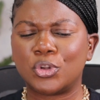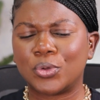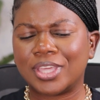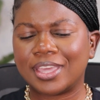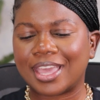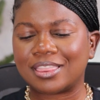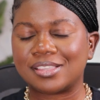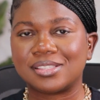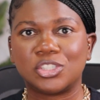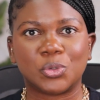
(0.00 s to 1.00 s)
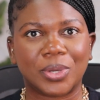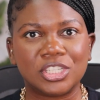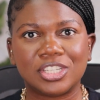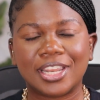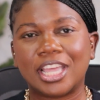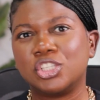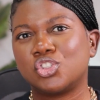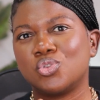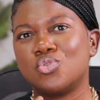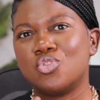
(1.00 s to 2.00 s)
looking at the situation and
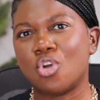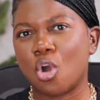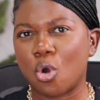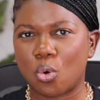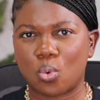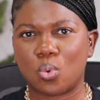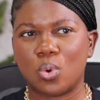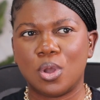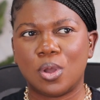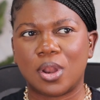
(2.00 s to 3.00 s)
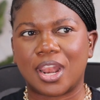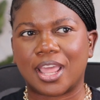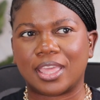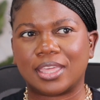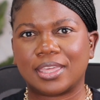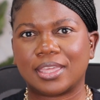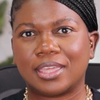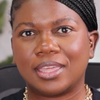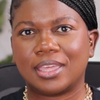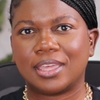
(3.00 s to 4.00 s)
you know, like,
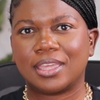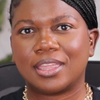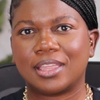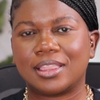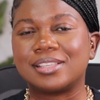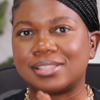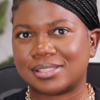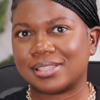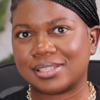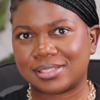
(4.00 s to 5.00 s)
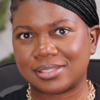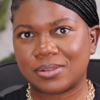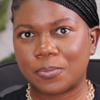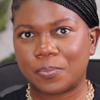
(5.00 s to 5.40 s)
this is it.